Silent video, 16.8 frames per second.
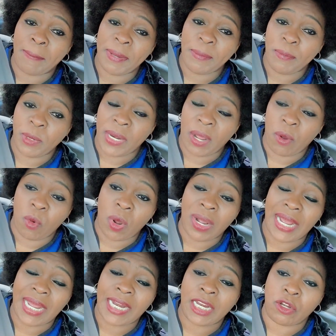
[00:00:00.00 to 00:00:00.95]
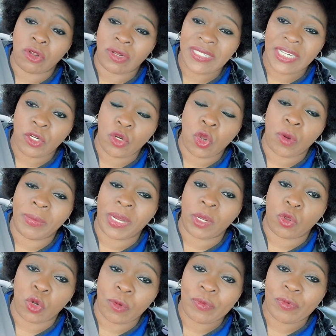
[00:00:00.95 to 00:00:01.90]
People that work at the nursing home, the
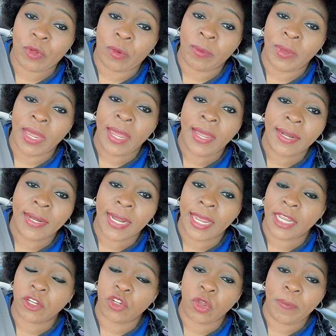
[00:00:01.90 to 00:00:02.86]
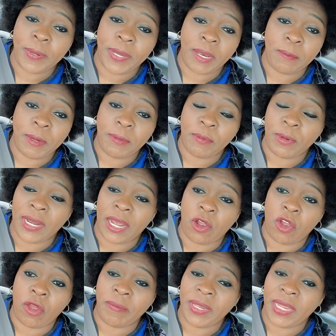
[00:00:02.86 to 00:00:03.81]
group home, the Ethiopian people that
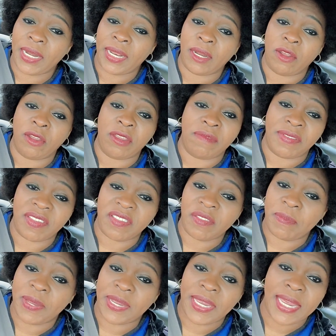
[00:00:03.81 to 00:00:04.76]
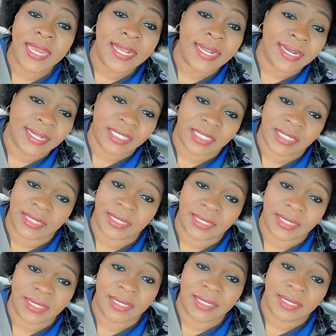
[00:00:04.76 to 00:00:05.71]
come here, they don't even speak English.
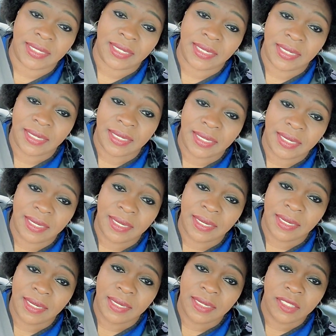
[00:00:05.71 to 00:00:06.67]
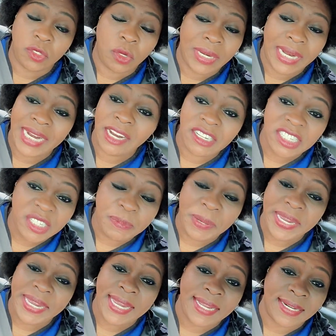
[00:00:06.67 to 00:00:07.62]
So they don't
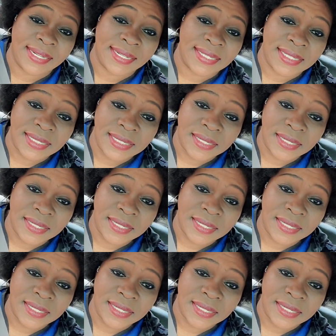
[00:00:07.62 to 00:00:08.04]
speak English.